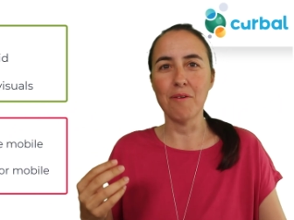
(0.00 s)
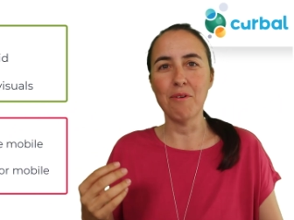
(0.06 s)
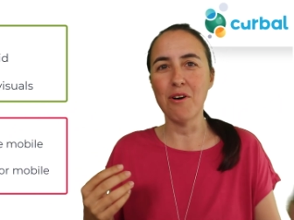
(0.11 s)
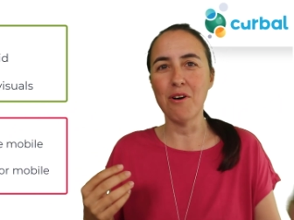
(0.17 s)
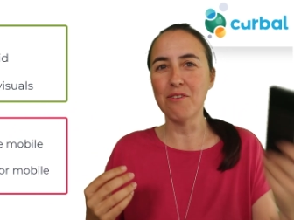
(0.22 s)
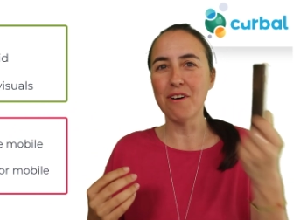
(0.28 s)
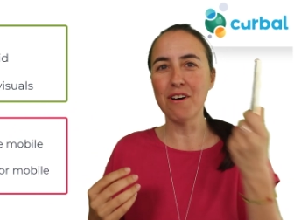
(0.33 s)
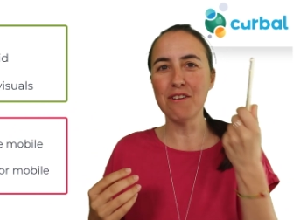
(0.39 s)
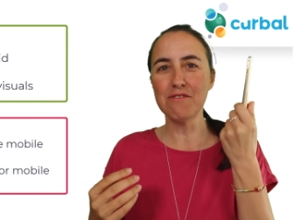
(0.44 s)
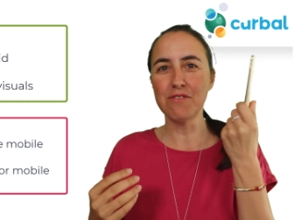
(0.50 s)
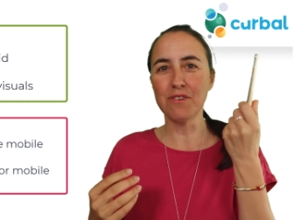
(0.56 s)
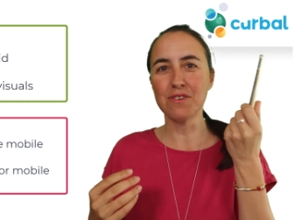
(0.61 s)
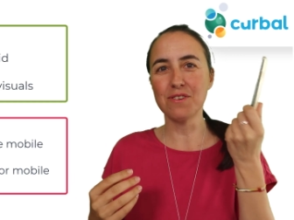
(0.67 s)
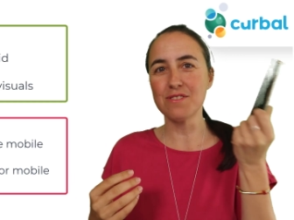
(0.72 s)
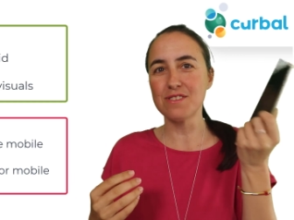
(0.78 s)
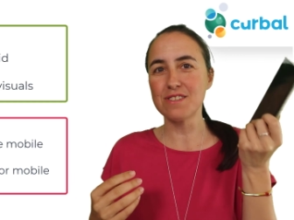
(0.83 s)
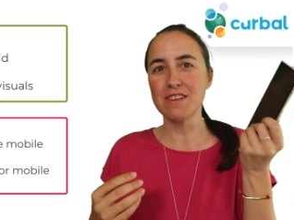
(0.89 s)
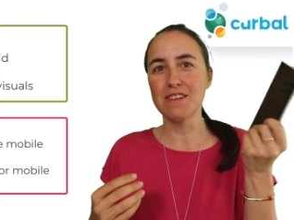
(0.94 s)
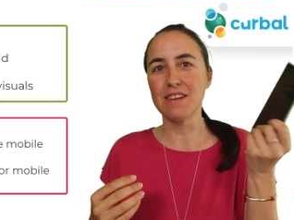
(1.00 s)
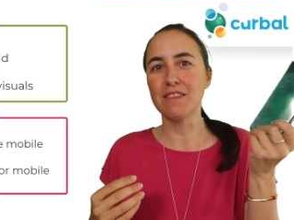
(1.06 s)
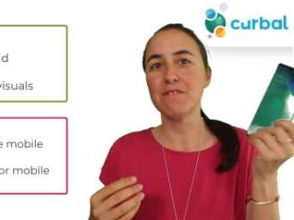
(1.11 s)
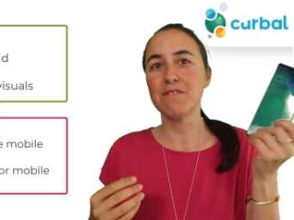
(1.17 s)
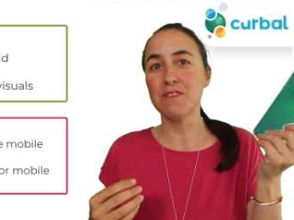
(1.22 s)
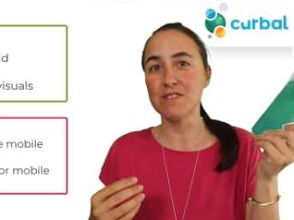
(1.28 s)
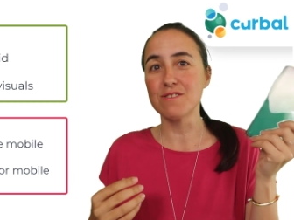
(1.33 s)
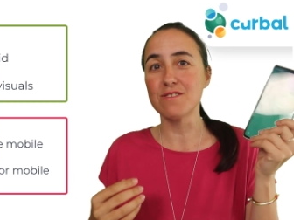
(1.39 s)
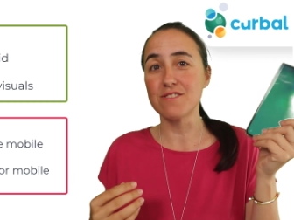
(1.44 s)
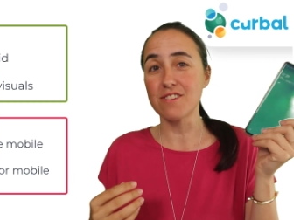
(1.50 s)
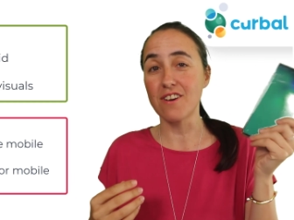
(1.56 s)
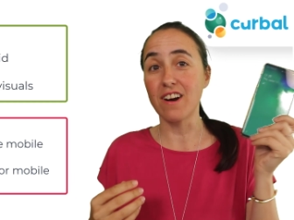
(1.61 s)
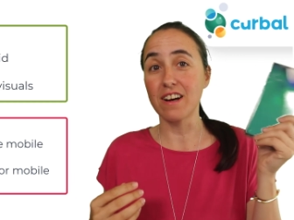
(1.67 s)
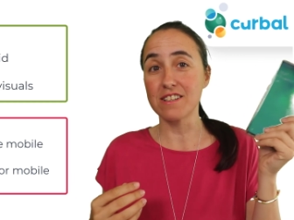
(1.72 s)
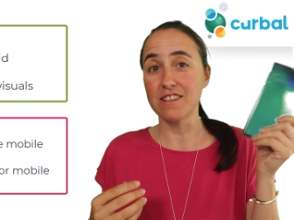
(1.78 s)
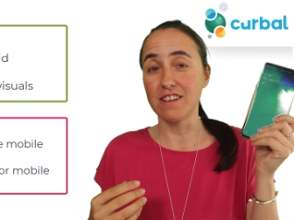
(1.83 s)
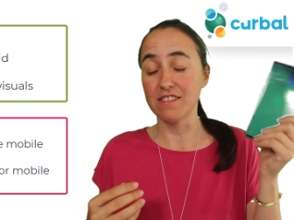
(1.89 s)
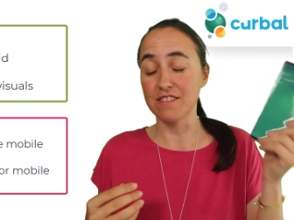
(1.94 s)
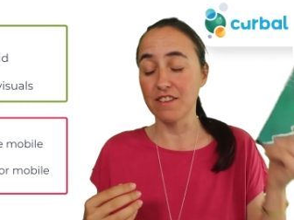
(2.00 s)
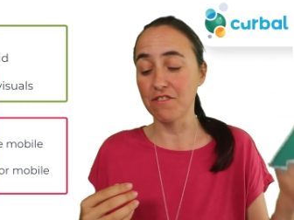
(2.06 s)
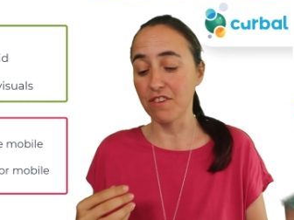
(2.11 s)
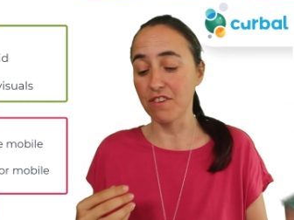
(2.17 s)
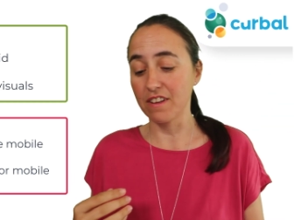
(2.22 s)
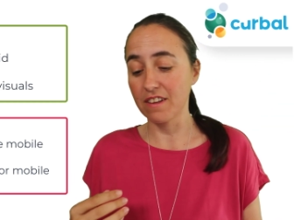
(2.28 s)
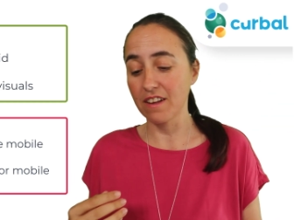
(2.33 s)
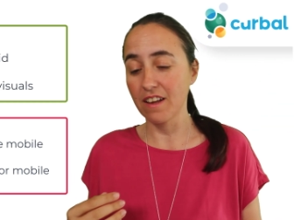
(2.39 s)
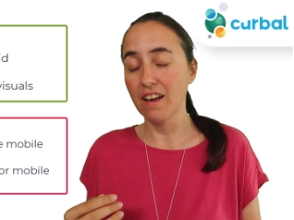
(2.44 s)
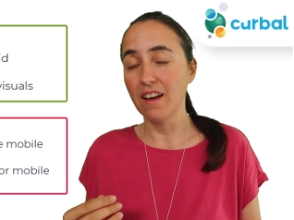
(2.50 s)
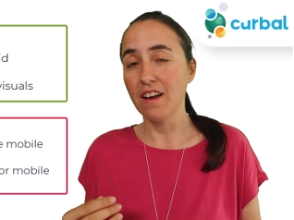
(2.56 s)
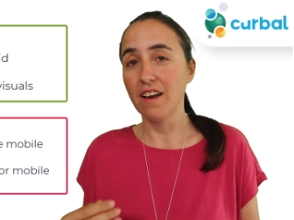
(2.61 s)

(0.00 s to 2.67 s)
mobile phone, you see that the visuals are actually different.